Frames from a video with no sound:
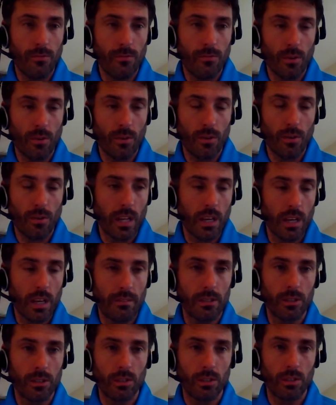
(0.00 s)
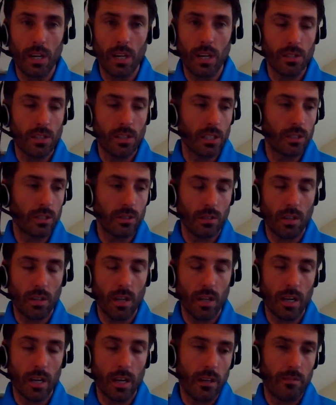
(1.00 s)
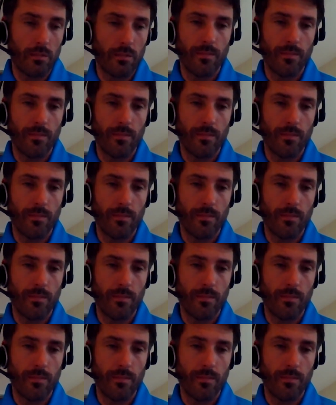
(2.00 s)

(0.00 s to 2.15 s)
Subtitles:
for the individual residential client.